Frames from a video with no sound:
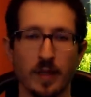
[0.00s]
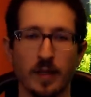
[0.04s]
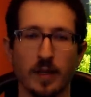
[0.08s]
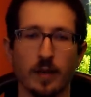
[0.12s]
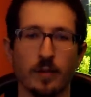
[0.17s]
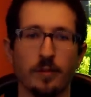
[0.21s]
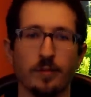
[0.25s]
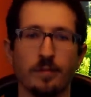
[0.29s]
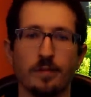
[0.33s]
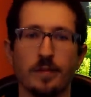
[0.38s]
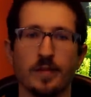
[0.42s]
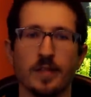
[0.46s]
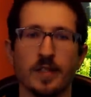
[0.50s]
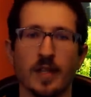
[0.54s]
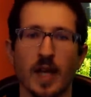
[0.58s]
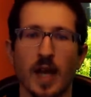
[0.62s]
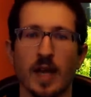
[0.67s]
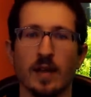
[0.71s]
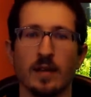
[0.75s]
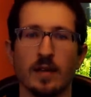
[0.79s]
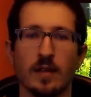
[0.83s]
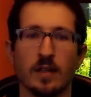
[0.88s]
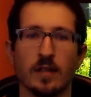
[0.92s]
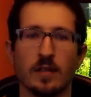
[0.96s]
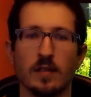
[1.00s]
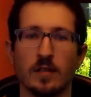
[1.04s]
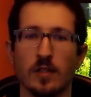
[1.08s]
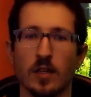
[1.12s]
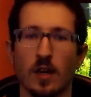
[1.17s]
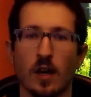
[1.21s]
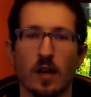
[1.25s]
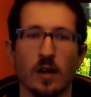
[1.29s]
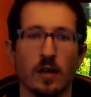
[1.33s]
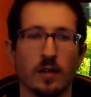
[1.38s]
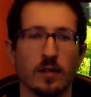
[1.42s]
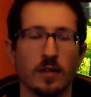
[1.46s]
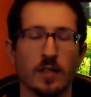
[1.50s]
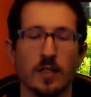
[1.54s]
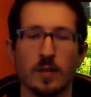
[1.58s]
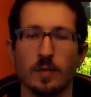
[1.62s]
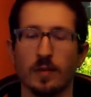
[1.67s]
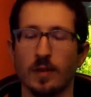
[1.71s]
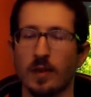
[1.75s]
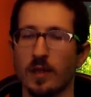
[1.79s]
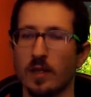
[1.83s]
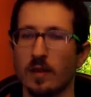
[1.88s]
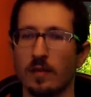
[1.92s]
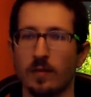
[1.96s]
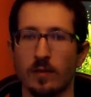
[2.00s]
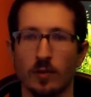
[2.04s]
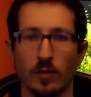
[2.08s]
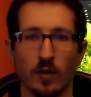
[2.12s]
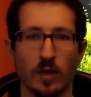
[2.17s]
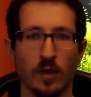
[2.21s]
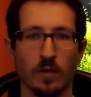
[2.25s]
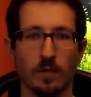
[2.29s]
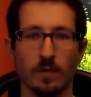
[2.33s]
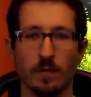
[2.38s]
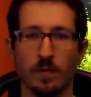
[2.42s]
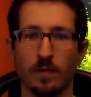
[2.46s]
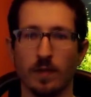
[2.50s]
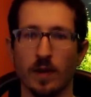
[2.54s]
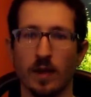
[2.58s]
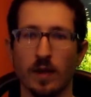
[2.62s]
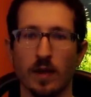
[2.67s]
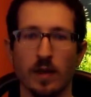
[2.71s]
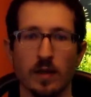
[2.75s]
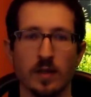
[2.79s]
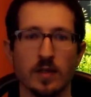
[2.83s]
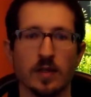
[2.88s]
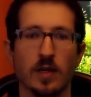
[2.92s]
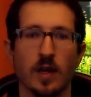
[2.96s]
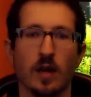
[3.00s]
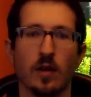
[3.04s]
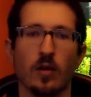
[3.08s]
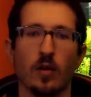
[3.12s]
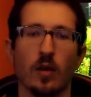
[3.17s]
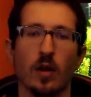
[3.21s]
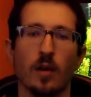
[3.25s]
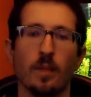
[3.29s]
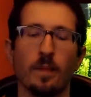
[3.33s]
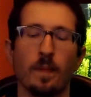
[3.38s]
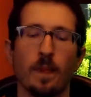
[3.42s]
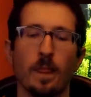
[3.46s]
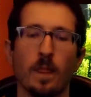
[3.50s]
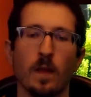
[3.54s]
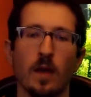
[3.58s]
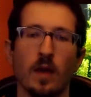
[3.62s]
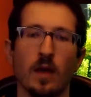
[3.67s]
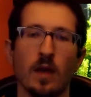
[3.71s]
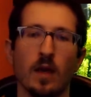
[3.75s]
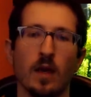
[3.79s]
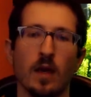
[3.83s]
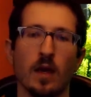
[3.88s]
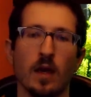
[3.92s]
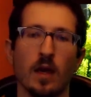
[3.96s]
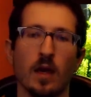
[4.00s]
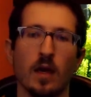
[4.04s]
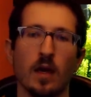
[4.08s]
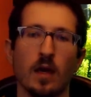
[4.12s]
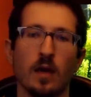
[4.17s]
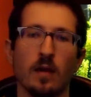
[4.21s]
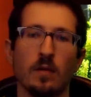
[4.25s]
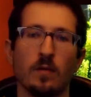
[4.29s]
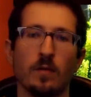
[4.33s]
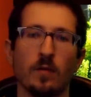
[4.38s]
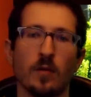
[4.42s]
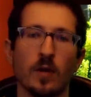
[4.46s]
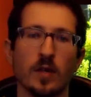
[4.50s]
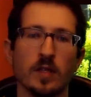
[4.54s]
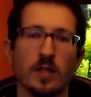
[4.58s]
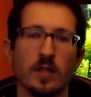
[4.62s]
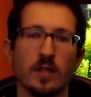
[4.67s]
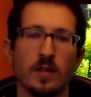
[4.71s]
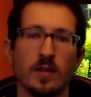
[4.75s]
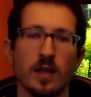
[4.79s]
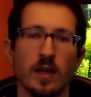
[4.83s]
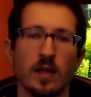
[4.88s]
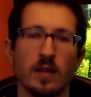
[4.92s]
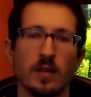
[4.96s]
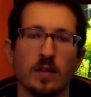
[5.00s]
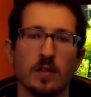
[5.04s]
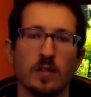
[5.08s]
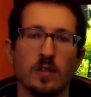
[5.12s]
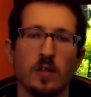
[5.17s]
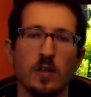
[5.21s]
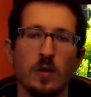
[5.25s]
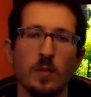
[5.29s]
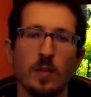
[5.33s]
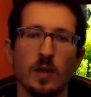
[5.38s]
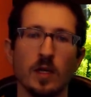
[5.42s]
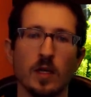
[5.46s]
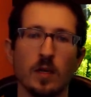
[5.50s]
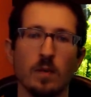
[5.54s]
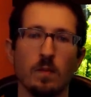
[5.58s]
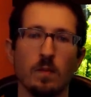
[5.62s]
guilt, sadness, shock, disbelief, grief, etc. And for us to take this human